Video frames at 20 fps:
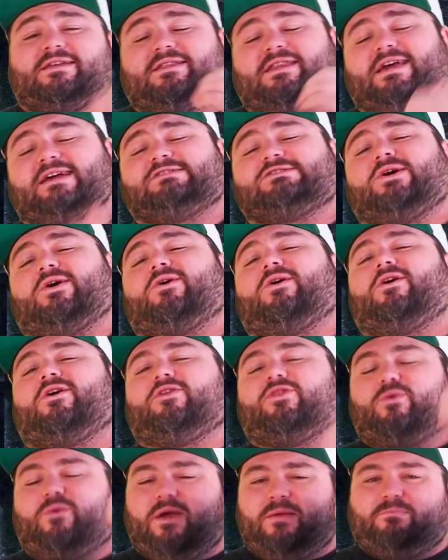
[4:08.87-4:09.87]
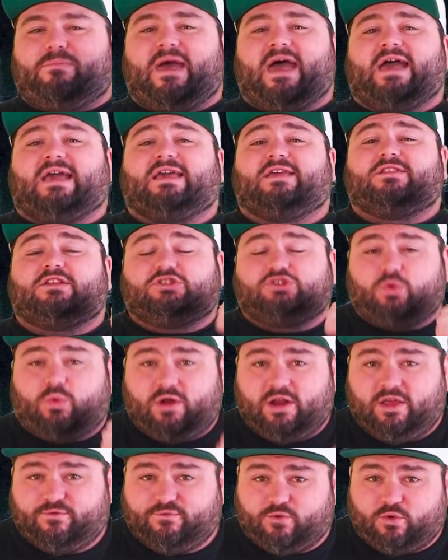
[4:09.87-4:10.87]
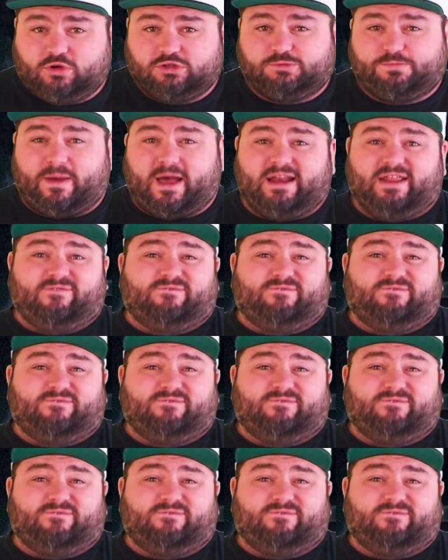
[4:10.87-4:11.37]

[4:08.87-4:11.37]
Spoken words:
Knicks all the way back in the 24th spot.